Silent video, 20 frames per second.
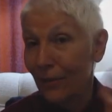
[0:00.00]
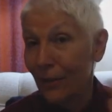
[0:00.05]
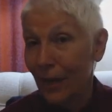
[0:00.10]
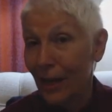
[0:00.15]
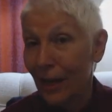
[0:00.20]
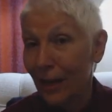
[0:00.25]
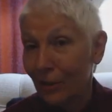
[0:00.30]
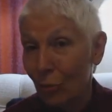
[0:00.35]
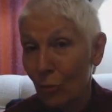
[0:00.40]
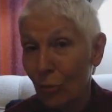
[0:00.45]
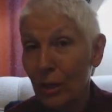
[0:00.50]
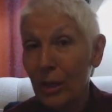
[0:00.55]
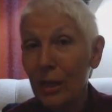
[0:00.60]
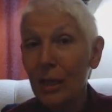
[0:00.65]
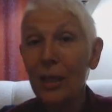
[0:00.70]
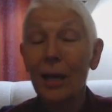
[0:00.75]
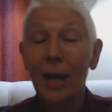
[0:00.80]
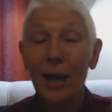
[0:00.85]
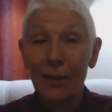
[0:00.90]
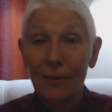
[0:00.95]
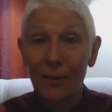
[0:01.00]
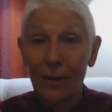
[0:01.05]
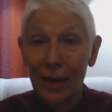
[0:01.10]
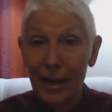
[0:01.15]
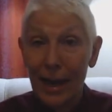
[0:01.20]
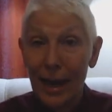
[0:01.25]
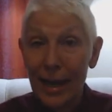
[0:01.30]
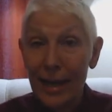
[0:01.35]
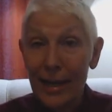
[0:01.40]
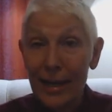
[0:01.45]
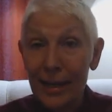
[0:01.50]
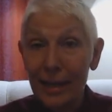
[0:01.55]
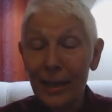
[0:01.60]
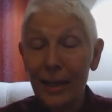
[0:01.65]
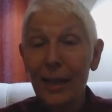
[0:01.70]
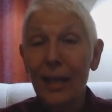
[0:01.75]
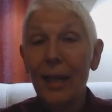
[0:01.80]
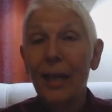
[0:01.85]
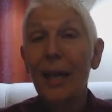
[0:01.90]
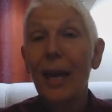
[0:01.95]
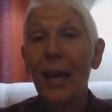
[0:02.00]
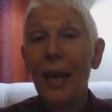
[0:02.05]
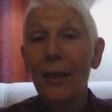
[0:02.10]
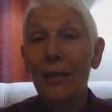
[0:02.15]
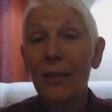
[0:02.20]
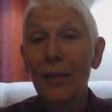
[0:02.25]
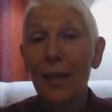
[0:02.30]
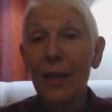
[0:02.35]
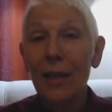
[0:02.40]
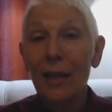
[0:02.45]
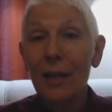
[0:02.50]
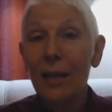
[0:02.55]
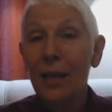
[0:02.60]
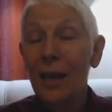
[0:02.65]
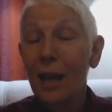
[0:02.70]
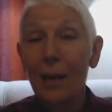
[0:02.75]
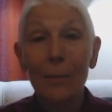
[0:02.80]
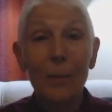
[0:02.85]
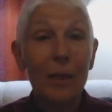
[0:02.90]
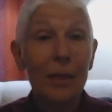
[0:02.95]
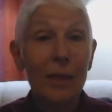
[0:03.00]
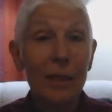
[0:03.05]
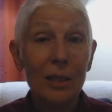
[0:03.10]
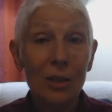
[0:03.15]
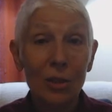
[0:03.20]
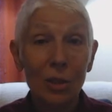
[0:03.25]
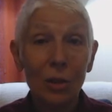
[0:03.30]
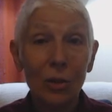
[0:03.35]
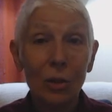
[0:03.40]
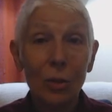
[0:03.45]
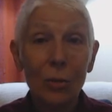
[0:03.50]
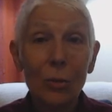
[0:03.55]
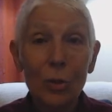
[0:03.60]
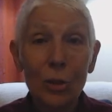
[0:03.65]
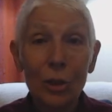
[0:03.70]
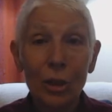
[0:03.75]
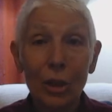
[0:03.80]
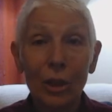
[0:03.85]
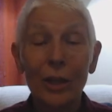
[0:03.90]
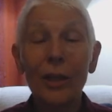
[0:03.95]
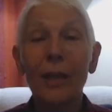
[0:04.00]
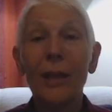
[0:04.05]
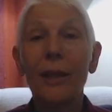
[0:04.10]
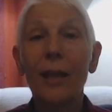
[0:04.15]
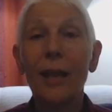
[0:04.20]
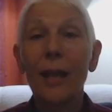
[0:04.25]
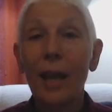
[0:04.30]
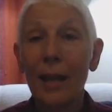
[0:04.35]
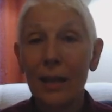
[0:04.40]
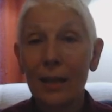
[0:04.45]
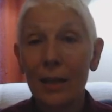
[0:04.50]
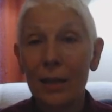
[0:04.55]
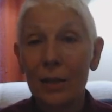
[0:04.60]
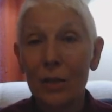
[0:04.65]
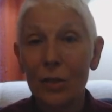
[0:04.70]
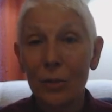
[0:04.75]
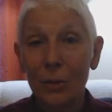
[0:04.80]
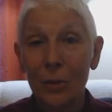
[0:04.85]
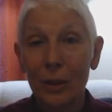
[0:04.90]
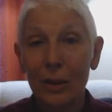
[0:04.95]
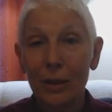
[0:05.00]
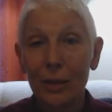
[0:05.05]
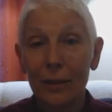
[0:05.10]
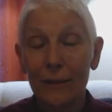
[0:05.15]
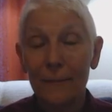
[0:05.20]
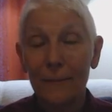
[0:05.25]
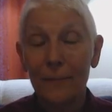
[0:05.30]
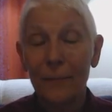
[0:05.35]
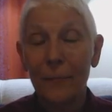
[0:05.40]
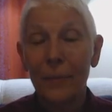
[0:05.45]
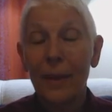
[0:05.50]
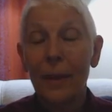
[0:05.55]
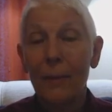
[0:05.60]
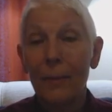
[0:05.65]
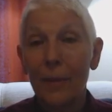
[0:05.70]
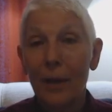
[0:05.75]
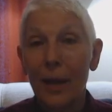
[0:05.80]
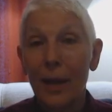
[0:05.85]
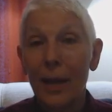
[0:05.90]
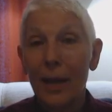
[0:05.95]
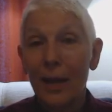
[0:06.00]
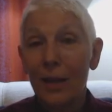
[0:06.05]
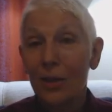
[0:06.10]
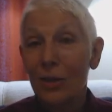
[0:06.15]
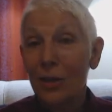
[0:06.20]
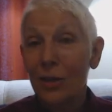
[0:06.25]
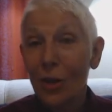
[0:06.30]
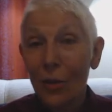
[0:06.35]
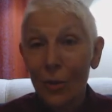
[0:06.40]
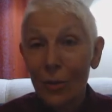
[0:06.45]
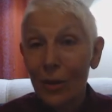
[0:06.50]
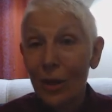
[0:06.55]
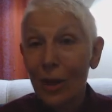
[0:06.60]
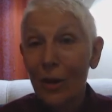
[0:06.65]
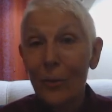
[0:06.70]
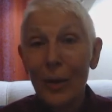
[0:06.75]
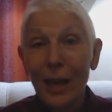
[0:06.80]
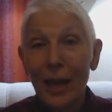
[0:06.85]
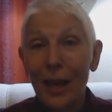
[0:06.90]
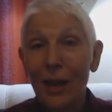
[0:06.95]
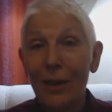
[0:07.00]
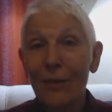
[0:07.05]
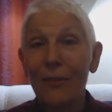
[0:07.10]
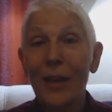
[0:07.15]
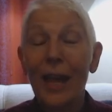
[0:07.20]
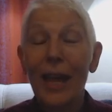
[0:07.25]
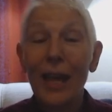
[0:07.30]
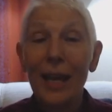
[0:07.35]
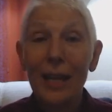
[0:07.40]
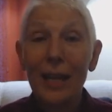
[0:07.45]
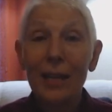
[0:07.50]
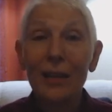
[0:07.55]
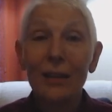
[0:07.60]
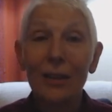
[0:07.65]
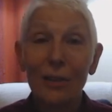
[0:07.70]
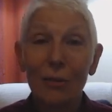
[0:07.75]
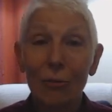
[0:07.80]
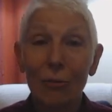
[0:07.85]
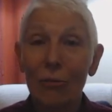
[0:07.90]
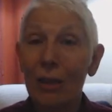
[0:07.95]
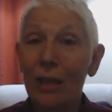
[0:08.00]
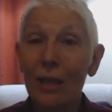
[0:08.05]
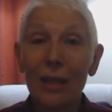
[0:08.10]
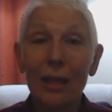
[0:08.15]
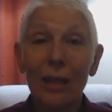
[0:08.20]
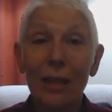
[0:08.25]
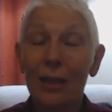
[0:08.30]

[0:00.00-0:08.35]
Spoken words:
had greed, I've had hate, and then I'm in this delusion that I can do it. So there we have hate, greed,